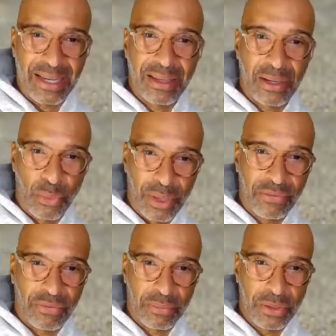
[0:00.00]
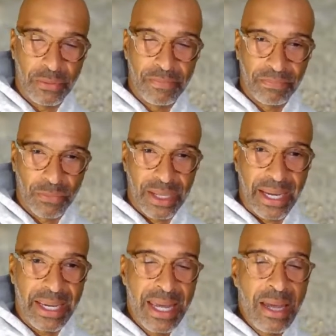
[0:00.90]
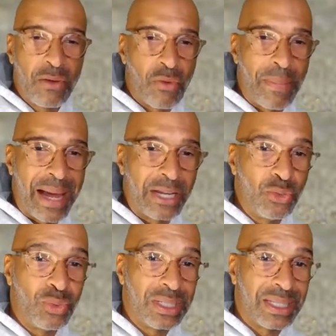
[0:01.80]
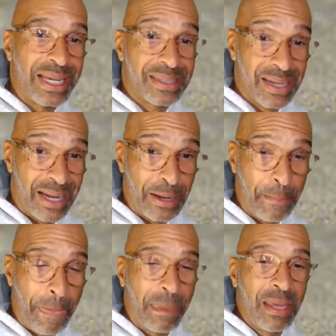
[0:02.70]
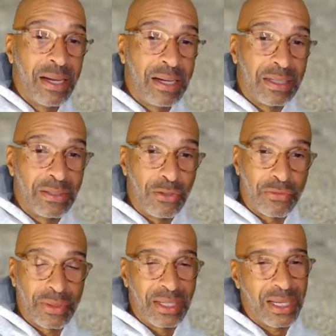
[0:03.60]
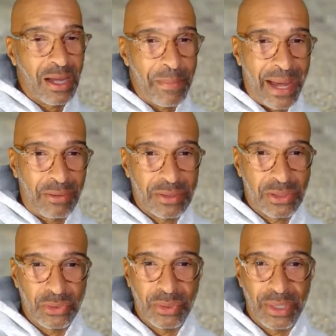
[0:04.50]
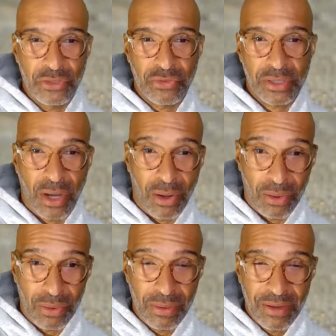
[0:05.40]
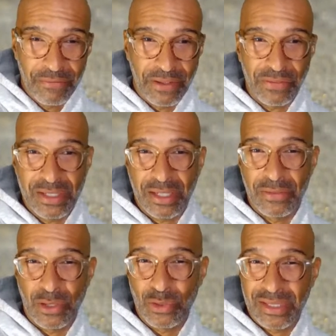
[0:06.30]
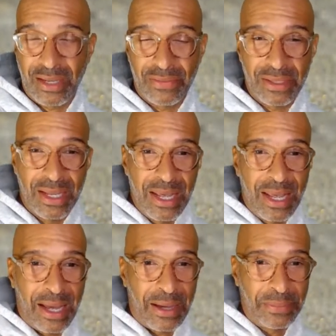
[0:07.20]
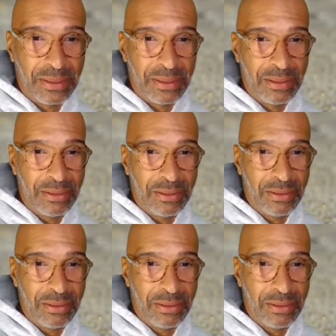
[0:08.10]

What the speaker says: that away from you. Okay? Remind you one last time, don't forget, come out to Hendricks Hall, 5707, I believe.